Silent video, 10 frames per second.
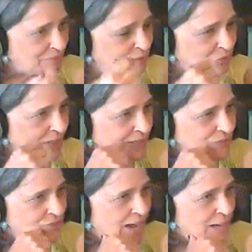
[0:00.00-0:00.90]
great
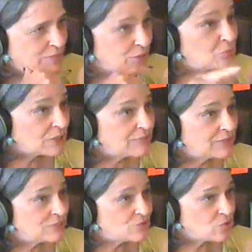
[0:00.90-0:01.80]
job that you were
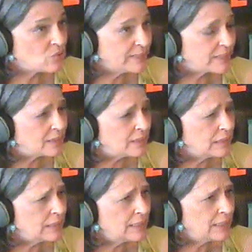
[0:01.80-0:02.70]
even enjoying,
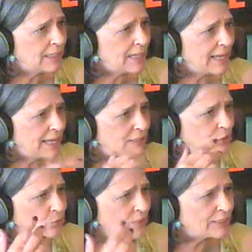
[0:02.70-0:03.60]
and
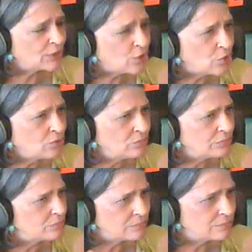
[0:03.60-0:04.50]
you had no
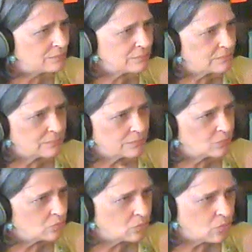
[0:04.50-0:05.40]

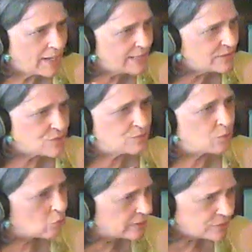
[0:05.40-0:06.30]
way to
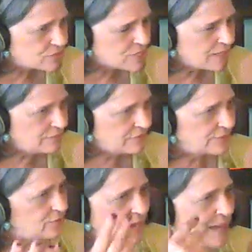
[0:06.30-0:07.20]
support yourself.
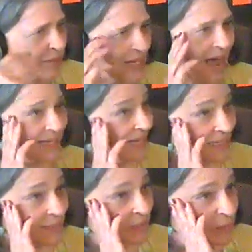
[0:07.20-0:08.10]
And I
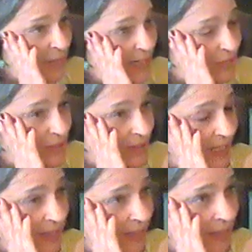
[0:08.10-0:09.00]
can't even imagine
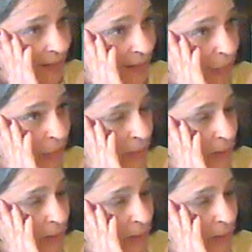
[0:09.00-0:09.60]
taking that leap.